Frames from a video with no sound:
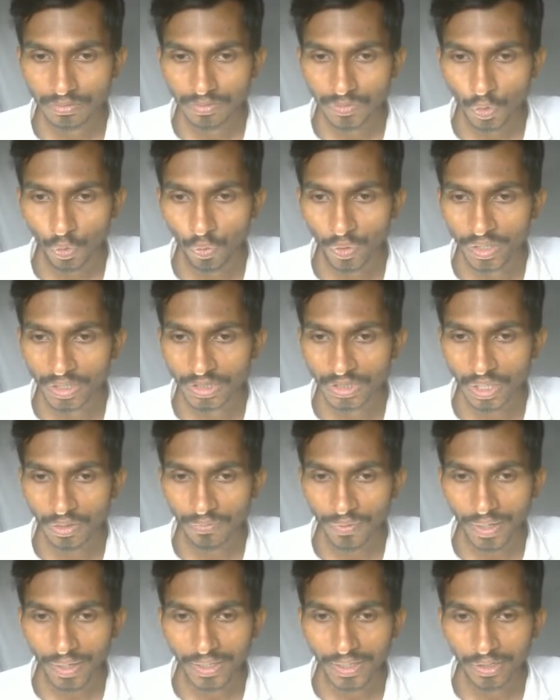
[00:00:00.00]
original
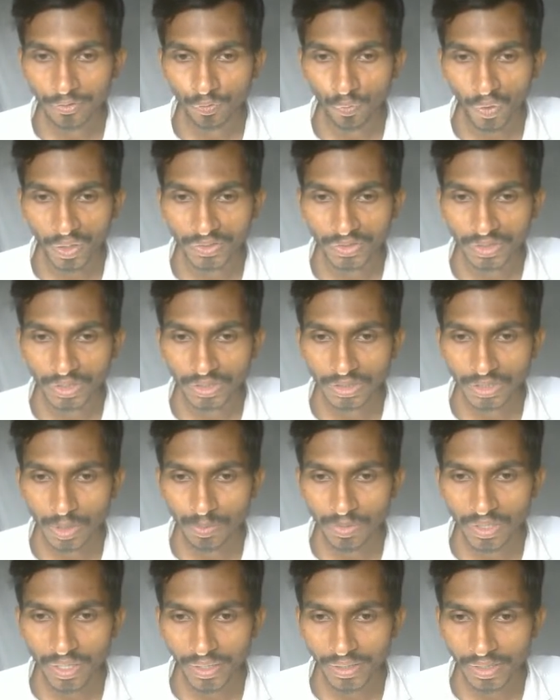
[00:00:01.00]
file name was this,
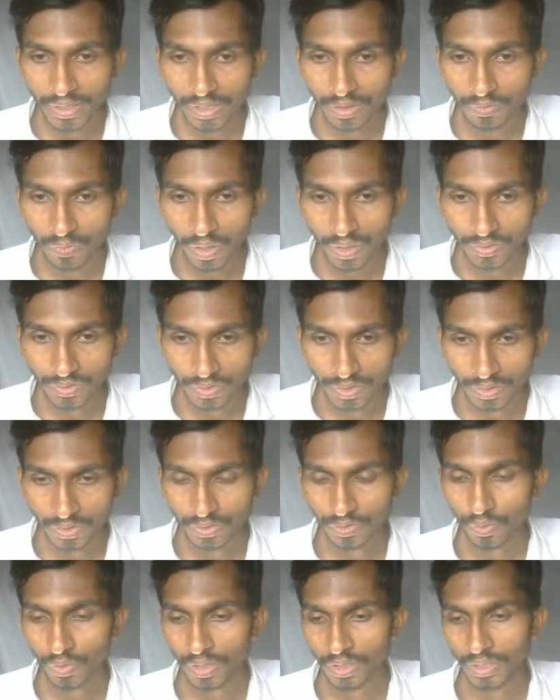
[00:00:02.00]
API key was this.
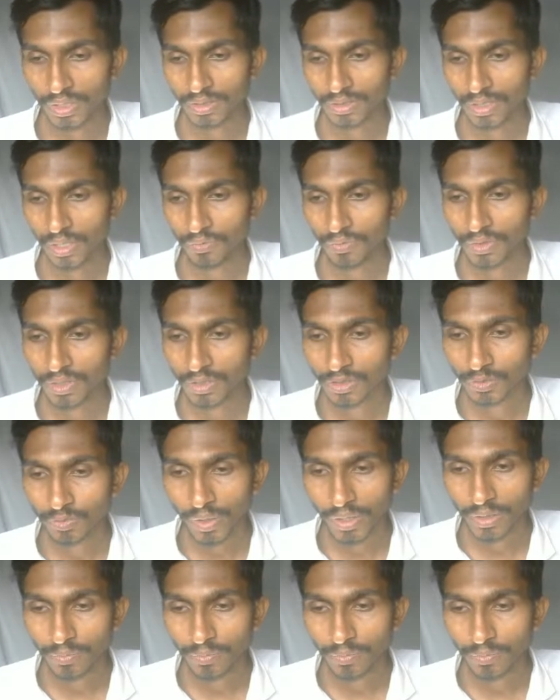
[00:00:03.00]
Okay, that's everything's fine.